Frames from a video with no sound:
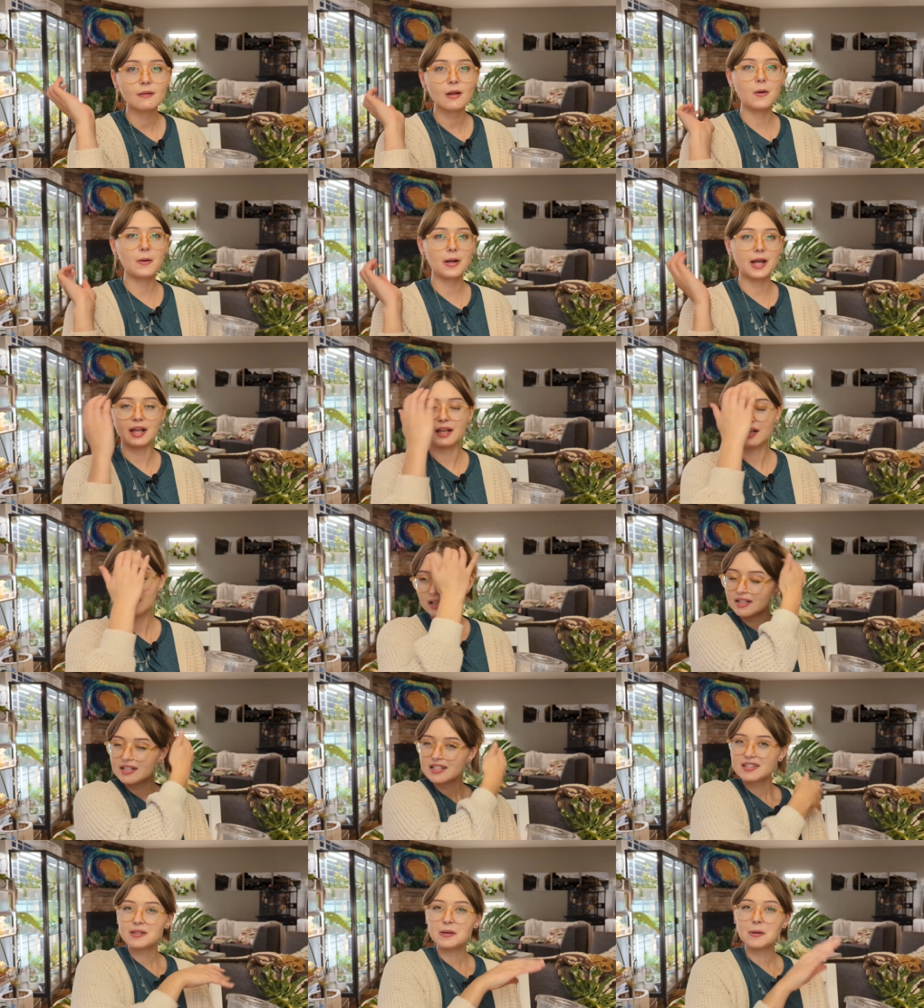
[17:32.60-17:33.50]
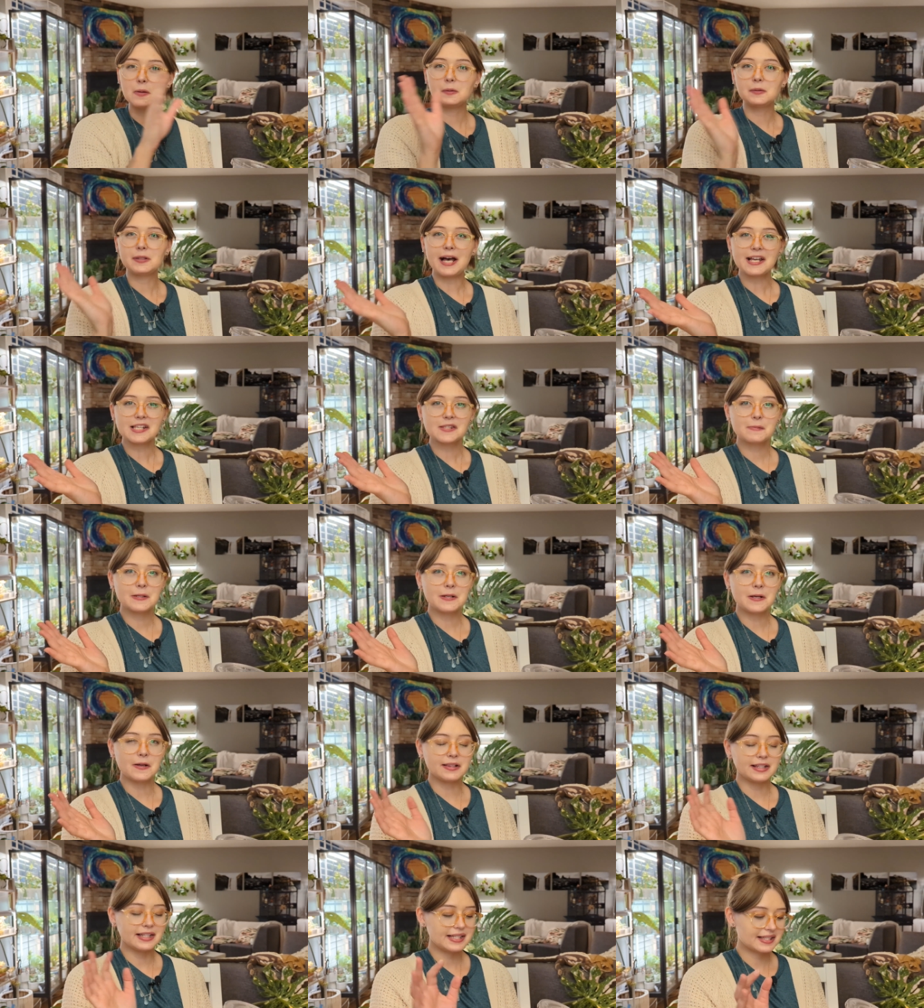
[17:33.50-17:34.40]
Okay, so last but
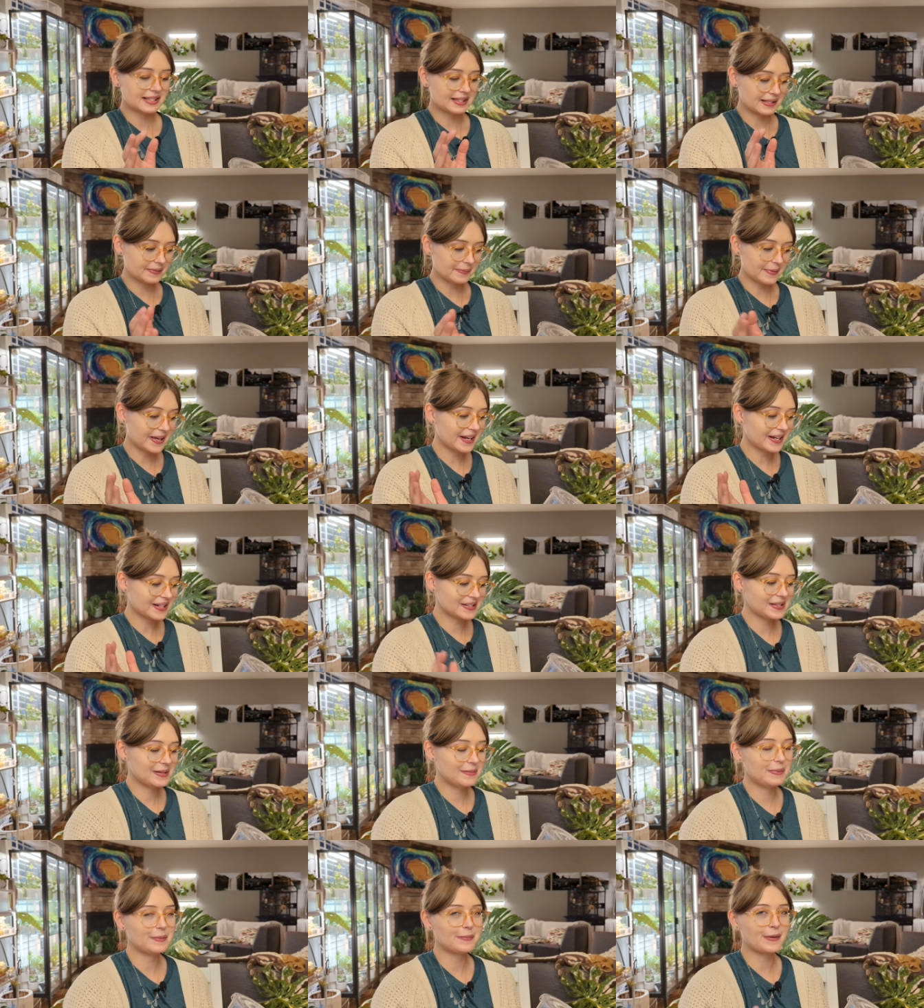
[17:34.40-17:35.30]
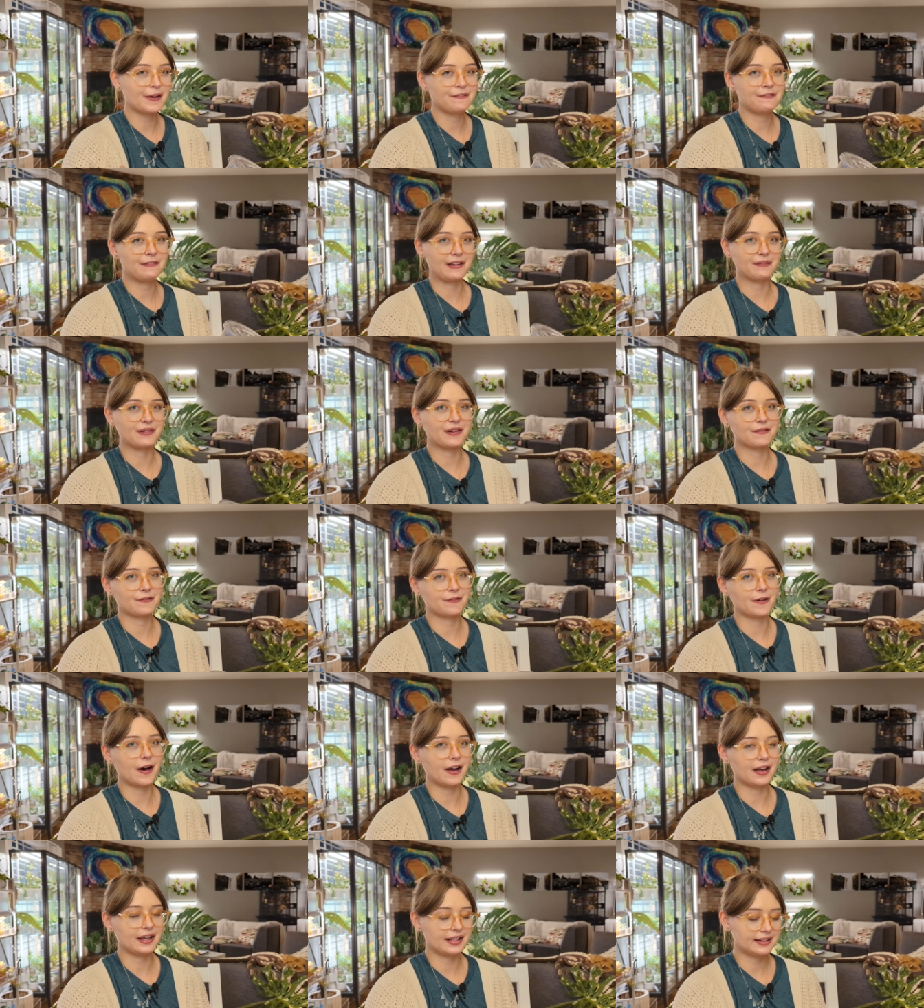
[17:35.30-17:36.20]
not least, this might actually be my favorite
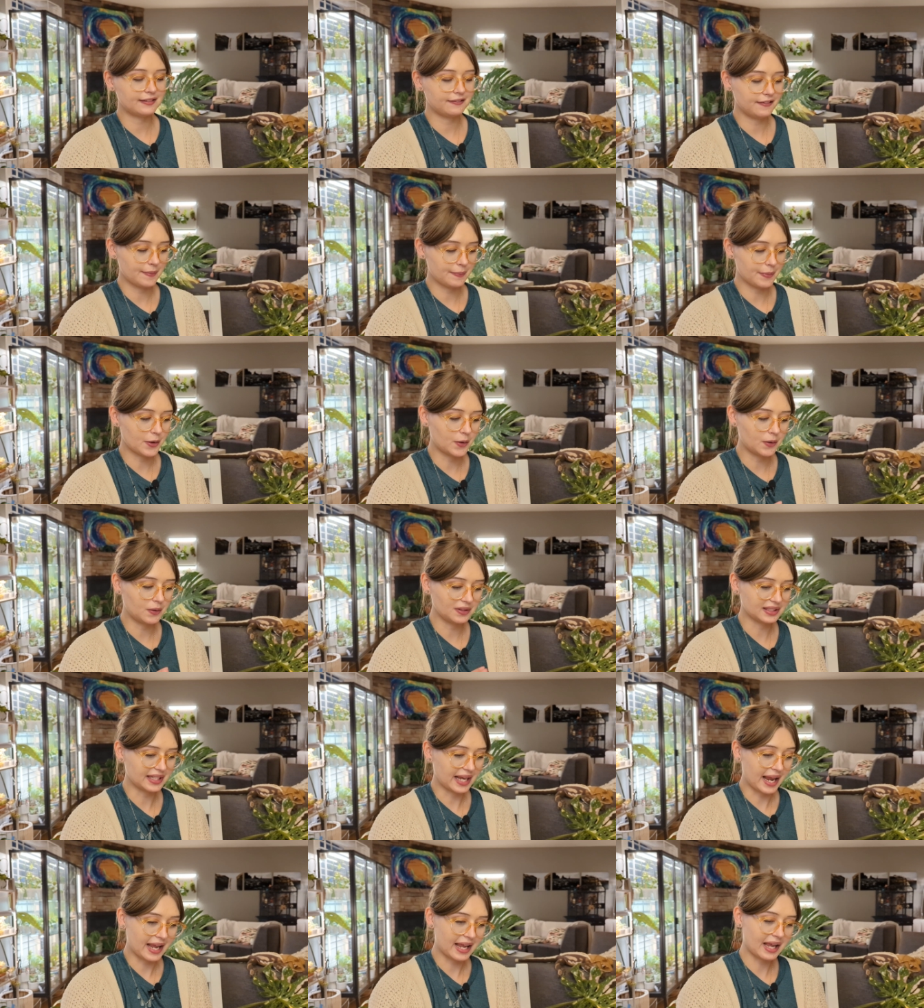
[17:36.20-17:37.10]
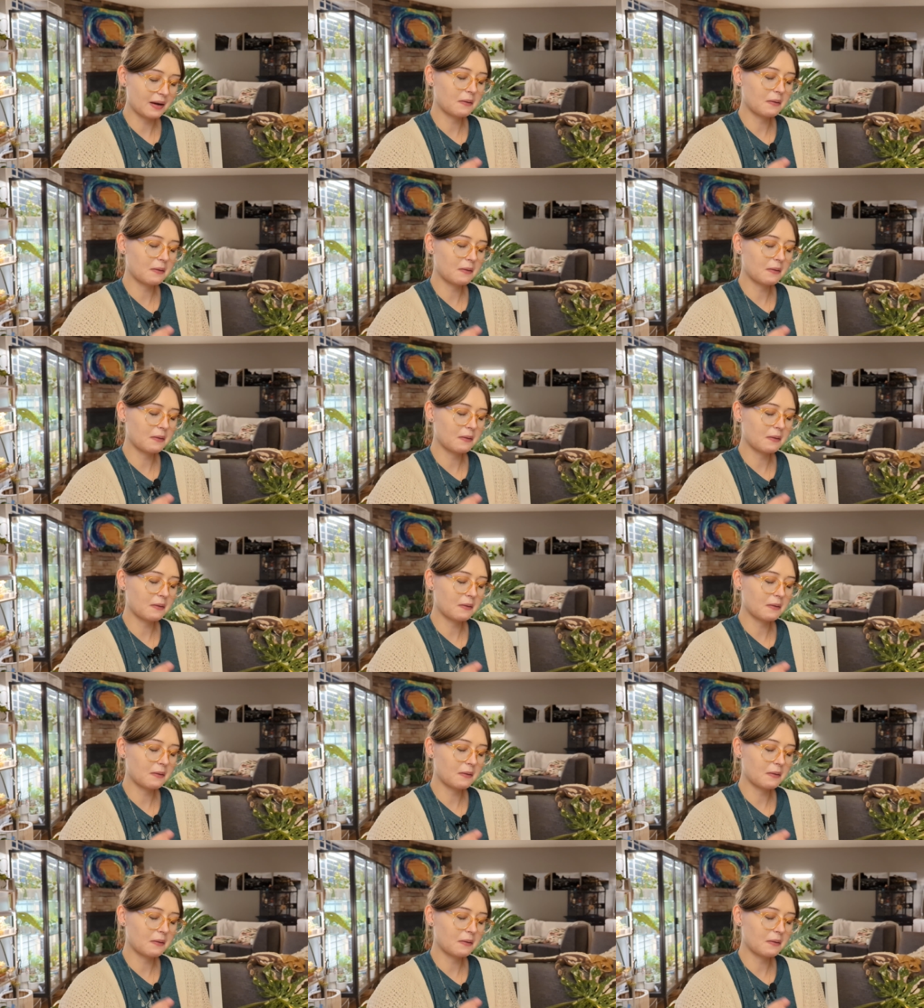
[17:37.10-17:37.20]
find from the whole day.